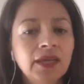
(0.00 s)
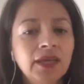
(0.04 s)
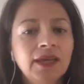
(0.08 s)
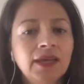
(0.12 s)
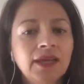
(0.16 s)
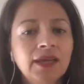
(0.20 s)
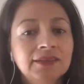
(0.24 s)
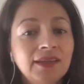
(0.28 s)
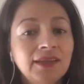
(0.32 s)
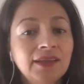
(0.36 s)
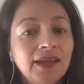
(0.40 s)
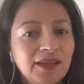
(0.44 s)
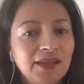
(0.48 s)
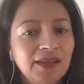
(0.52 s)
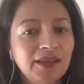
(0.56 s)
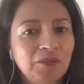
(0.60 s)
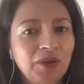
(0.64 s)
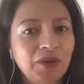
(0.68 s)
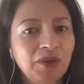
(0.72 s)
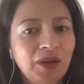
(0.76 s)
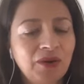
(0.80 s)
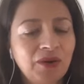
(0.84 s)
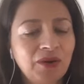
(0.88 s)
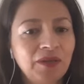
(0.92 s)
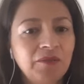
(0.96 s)
excited
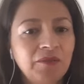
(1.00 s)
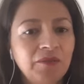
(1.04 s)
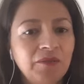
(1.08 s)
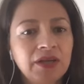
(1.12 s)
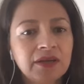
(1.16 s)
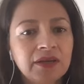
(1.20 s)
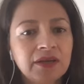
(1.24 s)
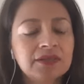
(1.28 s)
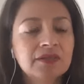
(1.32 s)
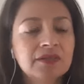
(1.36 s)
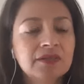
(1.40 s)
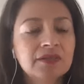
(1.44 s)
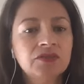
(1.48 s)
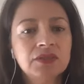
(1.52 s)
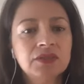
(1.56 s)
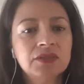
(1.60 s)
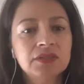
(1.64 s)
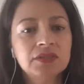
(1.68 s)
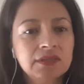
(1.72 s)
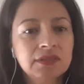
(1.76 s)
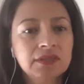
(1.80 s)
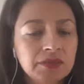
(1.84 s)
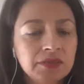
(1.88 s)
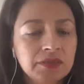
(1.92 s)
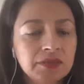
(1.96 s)
about it because of
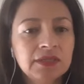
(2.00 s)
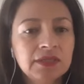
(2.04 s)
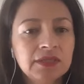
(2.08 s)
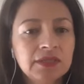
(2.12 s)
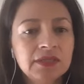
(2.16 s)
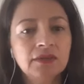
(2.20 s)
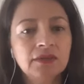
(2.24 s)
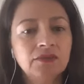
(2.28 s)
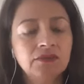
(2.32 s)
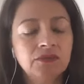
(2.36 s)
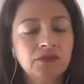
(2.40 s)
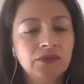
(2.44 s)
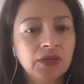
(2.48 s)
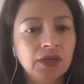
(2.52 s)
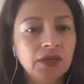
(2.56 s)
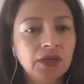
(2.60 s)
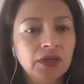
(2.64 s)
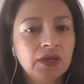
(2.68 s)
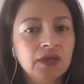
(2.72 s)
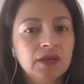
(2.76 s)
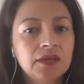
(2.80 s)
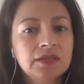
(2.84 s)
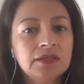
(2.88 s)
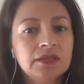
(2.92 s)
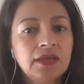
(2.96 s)
this substantive
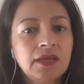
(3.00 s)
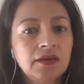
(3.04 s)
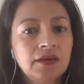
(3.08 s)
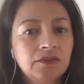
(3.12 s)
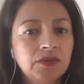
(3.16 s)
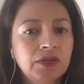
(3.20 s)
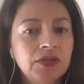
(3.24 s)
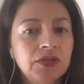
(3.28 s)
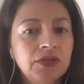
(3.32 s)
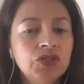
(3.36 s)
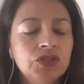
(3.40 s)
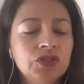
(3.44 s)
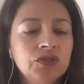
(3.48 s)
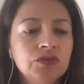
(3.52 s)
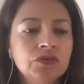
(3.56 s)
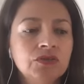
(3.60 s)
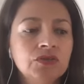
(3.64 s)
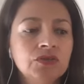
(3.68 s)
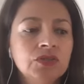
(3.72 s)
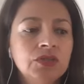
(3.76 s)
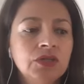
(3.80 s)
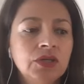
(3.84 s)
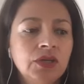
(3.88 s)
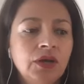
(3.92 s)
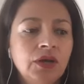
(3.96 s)
set of issues,